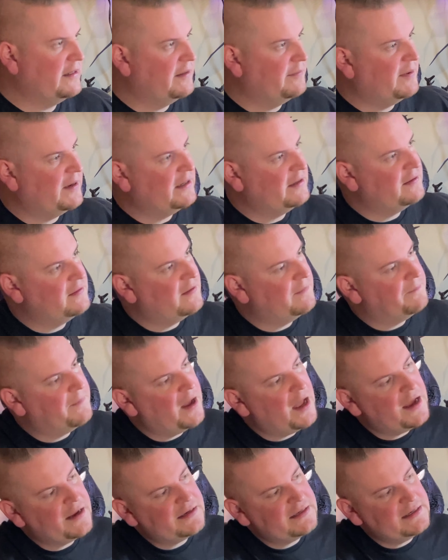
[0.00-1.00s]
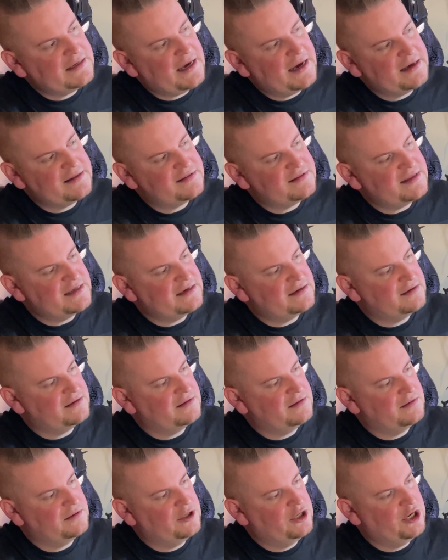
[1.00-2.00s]
painted. The body, I think,
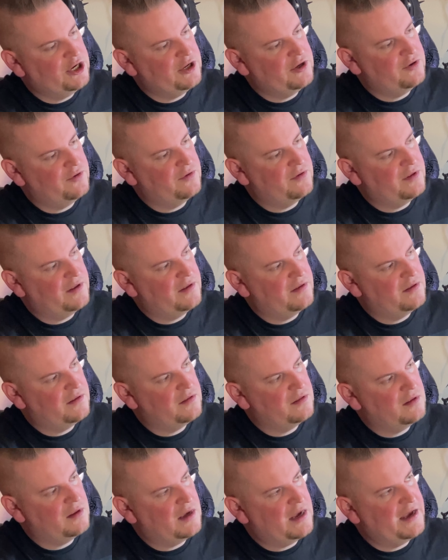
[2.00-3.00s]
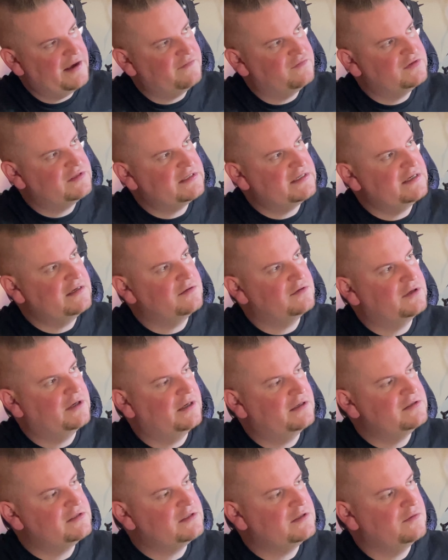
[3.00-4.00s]
you know, I've seen
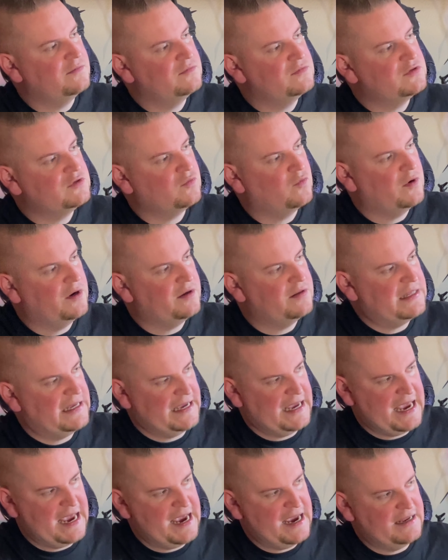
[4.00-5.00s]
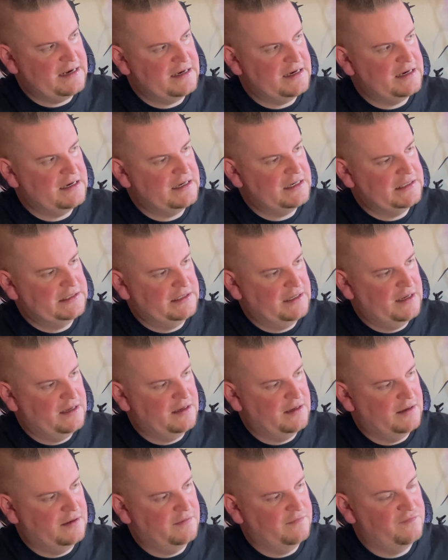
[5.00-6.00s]
customs where they added
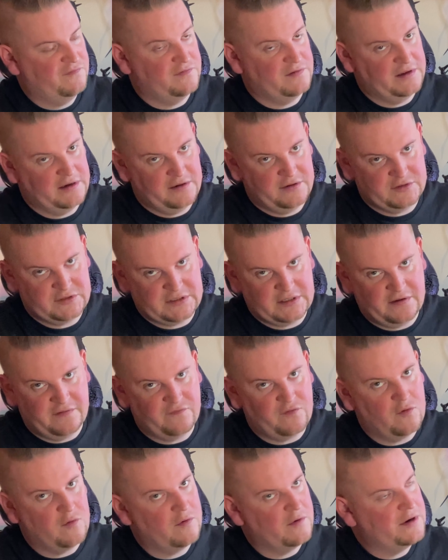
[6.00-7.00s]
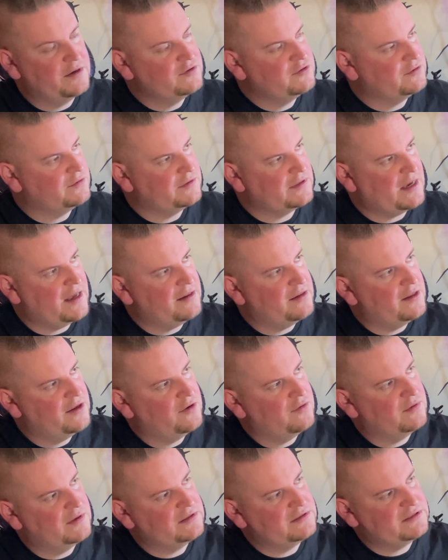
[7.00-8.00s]
flares of orange or
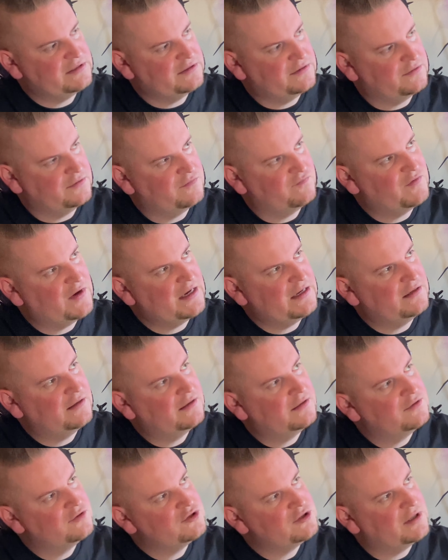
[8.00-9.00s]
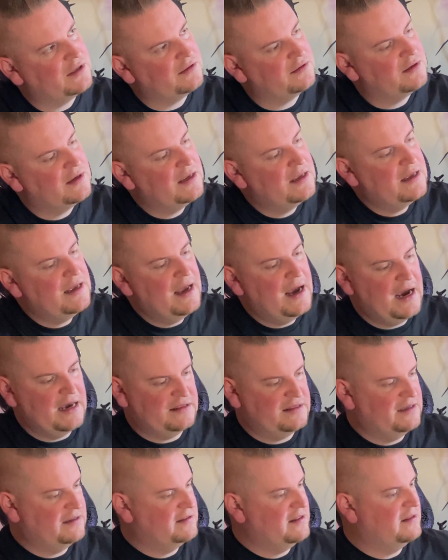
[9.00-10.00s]
yellow into veinage, and I
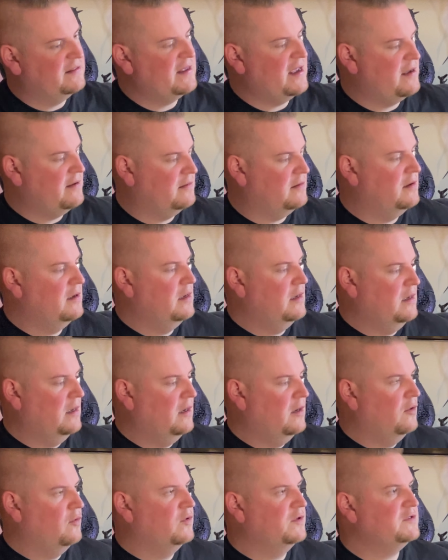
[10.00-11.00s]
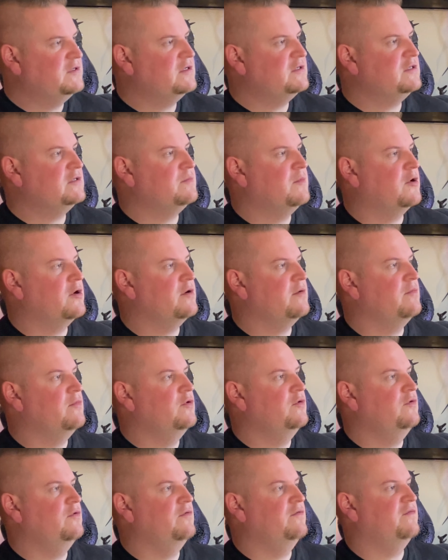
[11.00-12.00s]
think that that was a smart
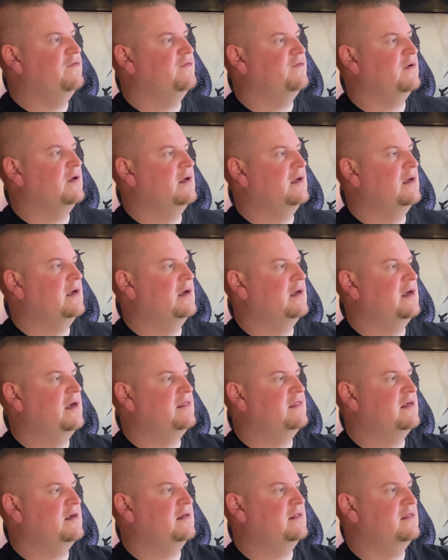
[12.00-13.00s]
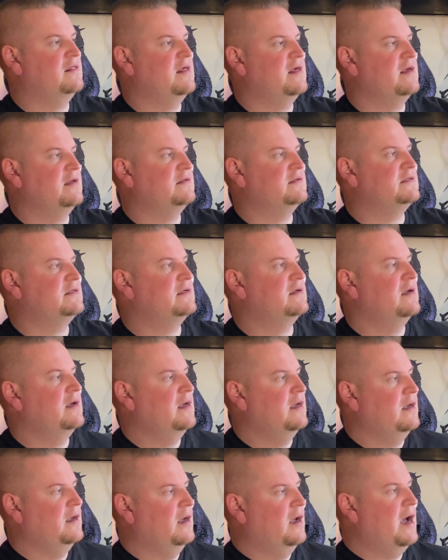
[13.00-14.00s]
move. I think that
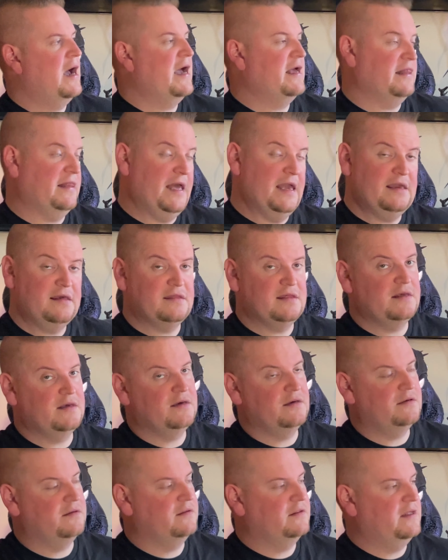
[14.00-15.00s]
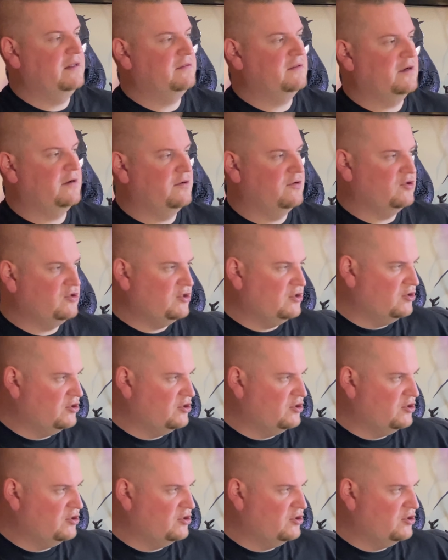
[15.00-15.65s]
I like that there's